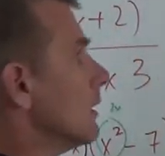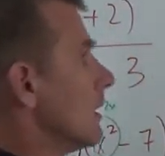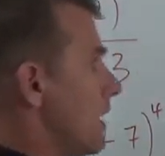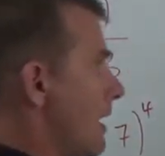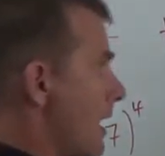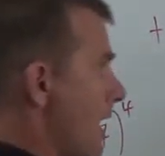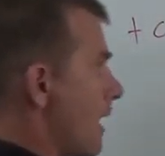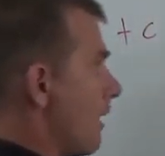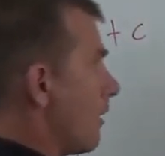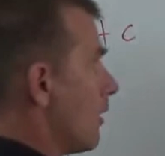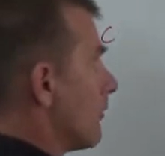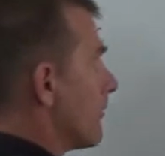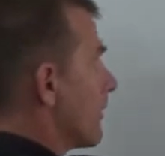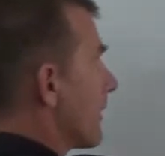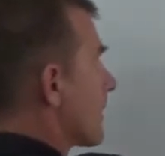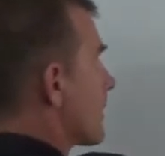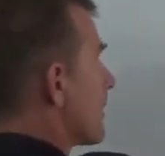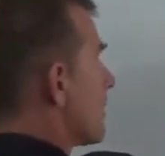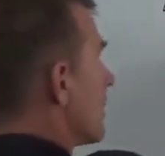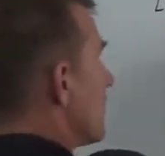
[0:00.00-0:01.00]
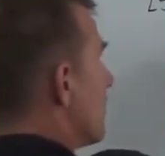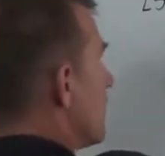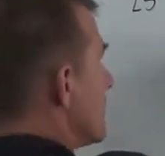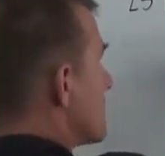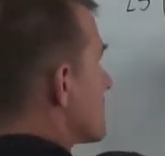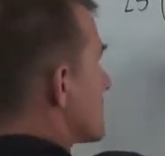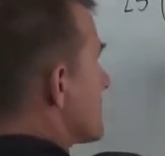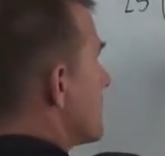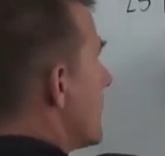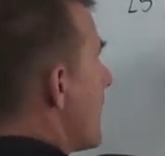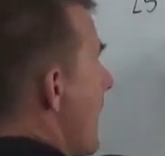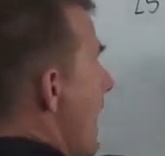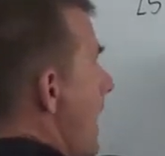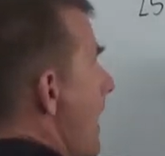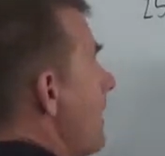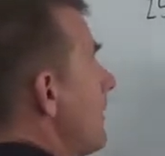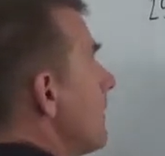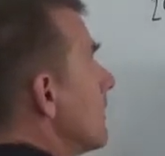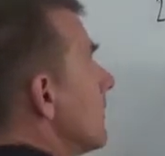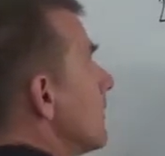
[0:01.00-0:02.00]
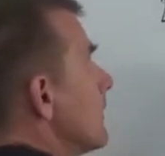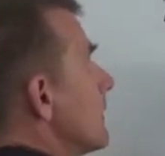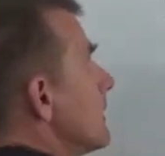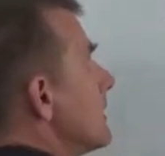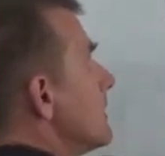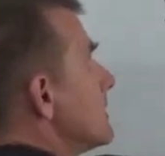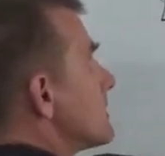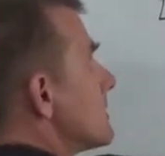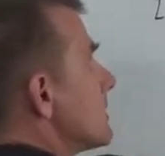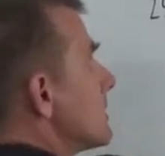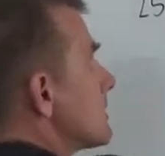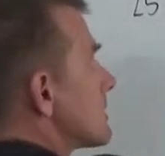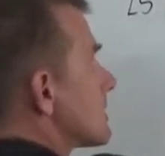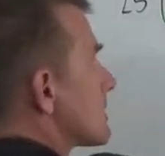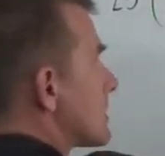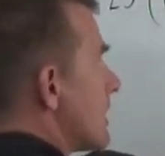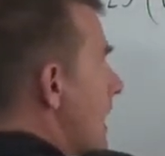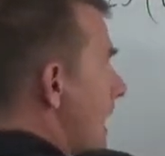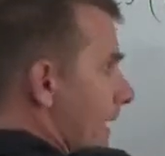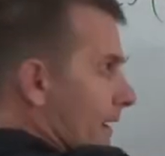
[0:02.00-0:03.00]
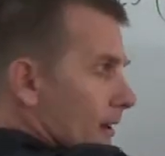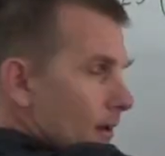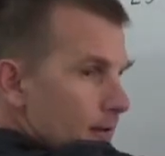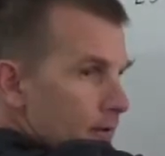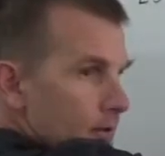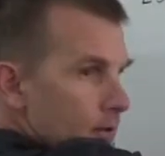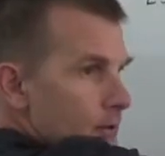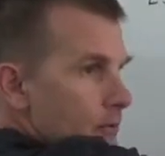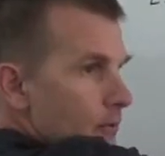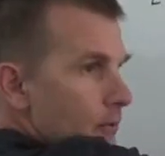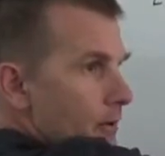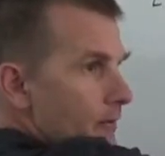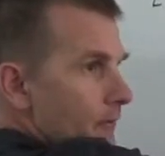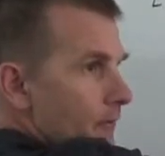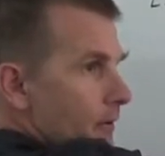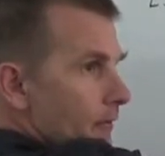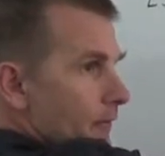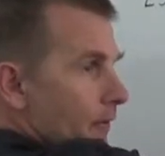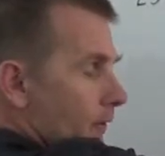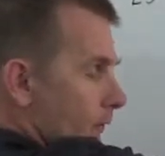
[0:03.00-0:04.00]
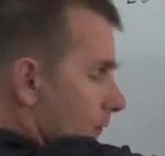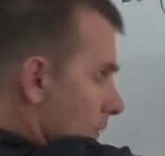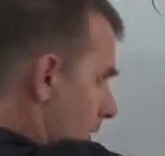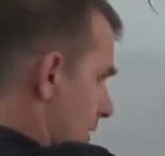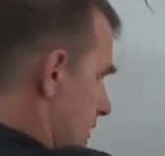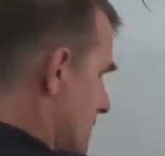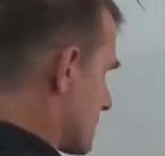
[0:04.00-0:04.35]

Now I recognise that is exactly the derivative of this.